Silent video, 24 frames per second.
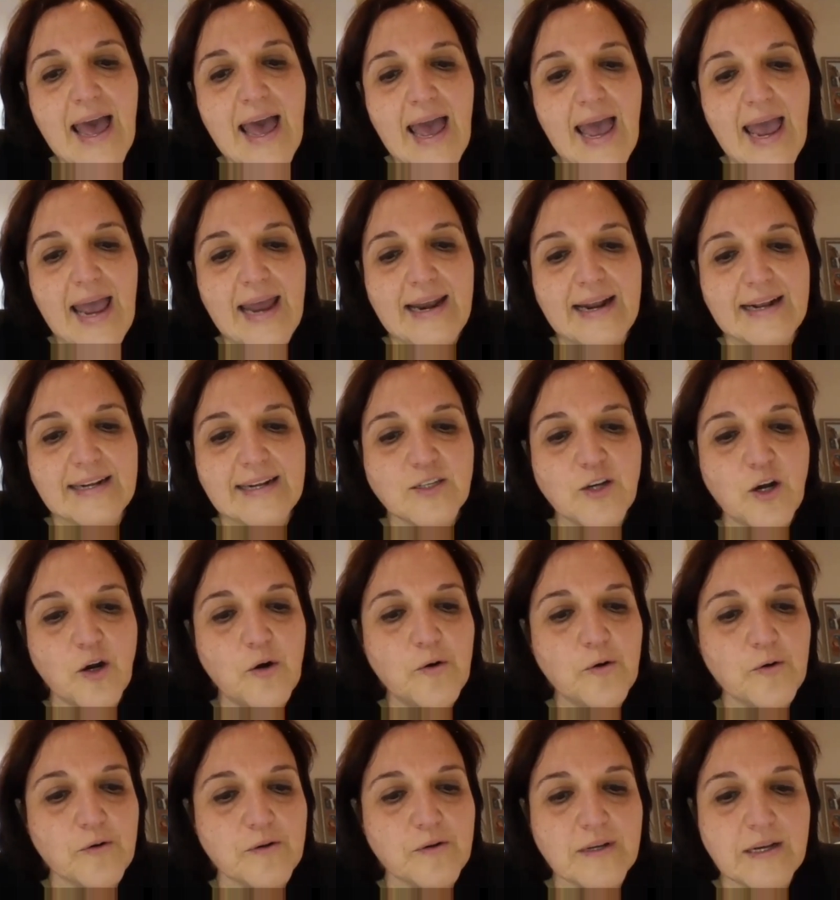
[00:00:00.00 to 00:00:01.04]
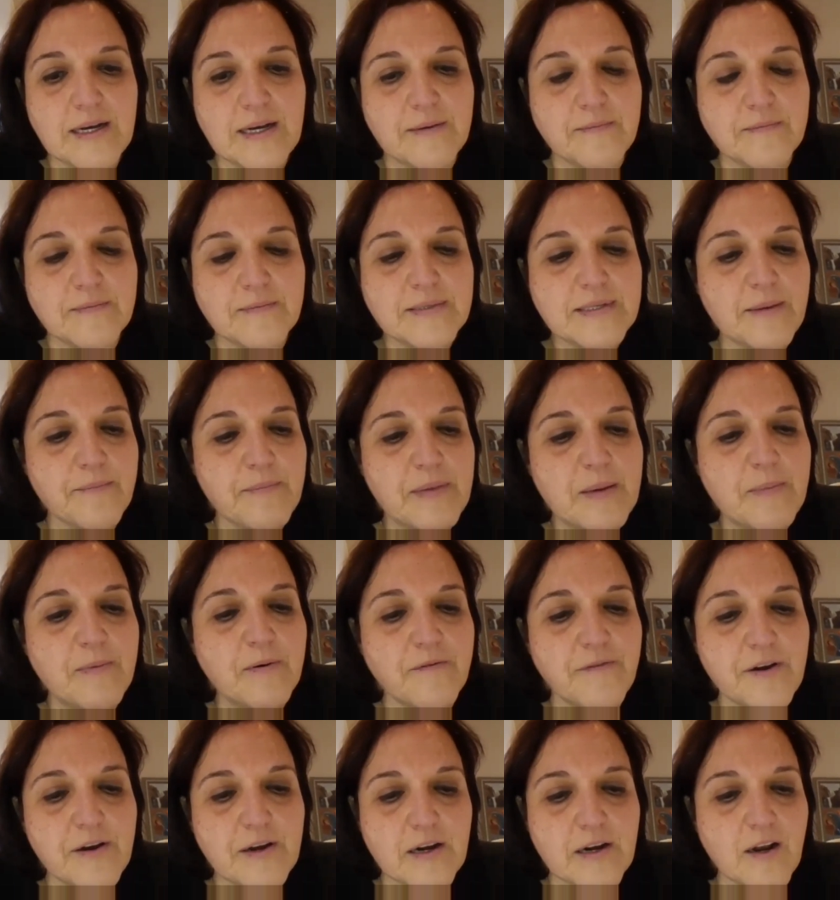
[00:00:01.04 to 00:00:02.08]
And I told um, some people
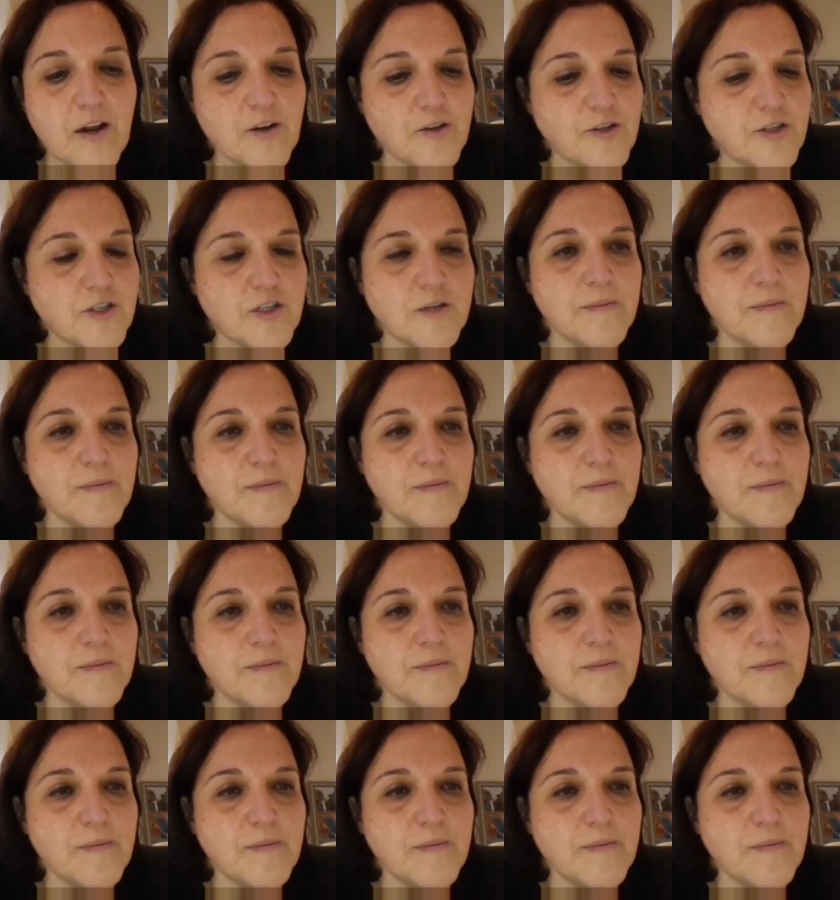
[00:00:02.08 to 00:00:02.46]
very close